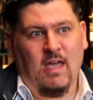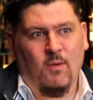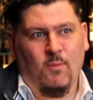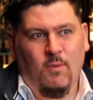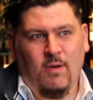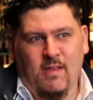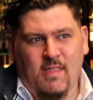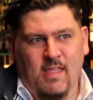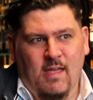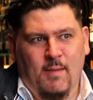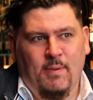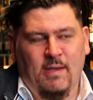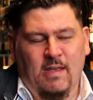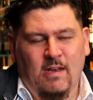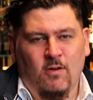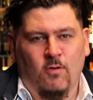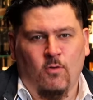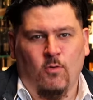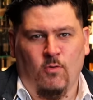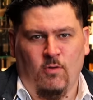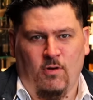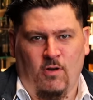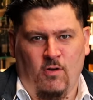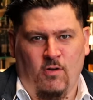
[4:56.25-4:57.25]
where did that peanut
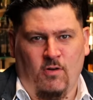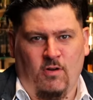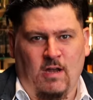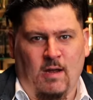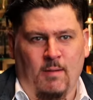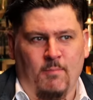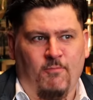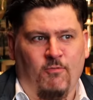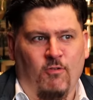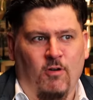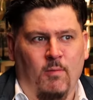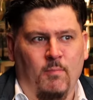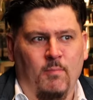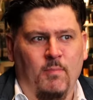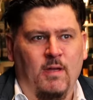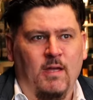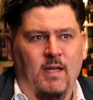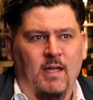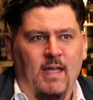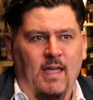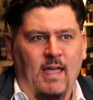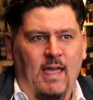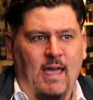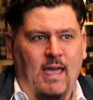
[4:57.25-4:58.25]
Ormo come from,
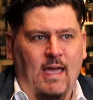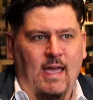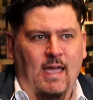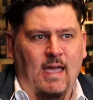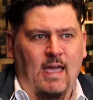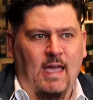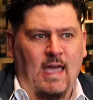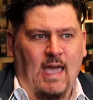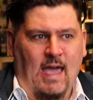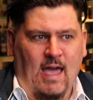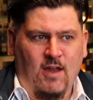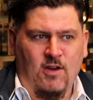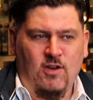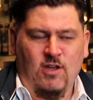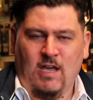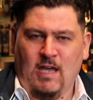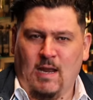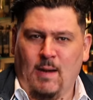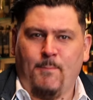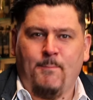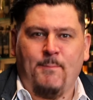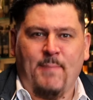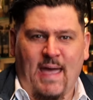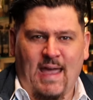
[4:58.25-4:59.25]
how do you
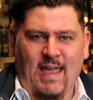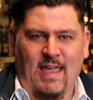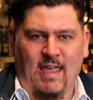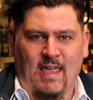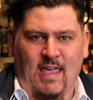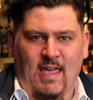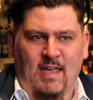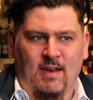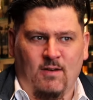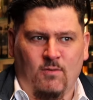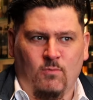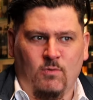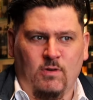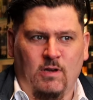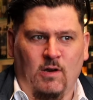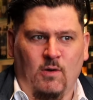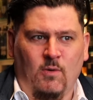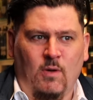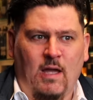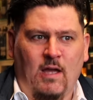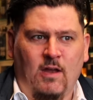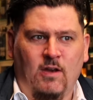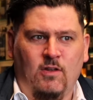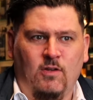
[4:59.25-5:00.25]
get it back again? You
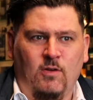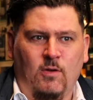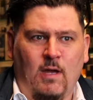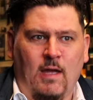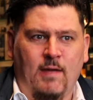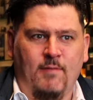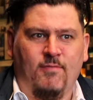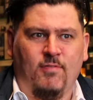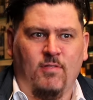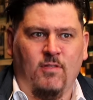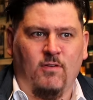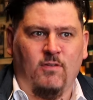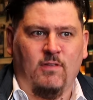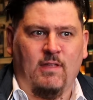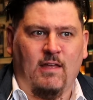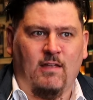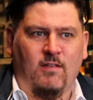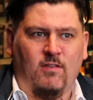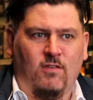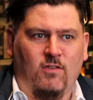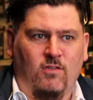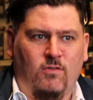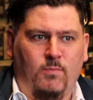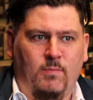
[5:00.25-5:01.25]
know, how do you aim for the,
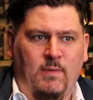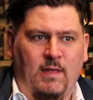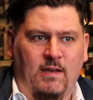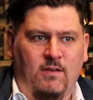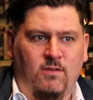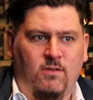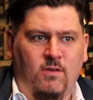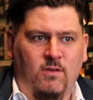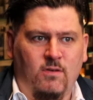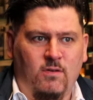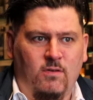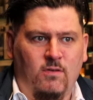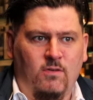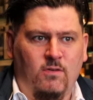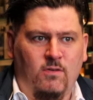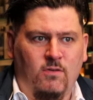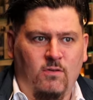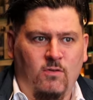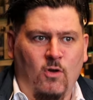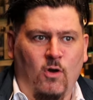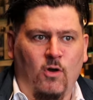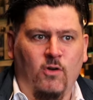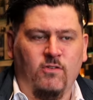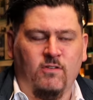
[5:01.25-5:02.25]
that, that
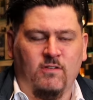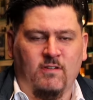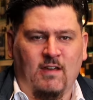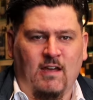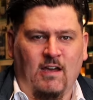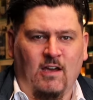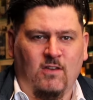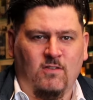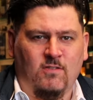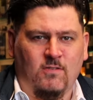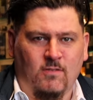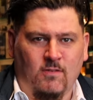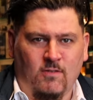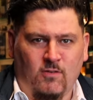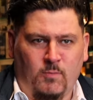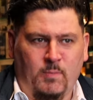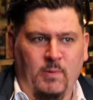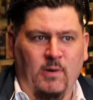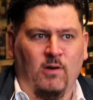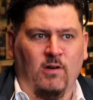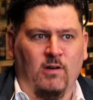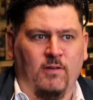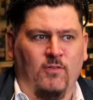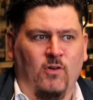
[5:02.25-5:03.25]
knows and tastes of the
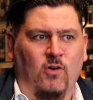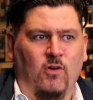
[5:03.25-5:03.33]
spirit of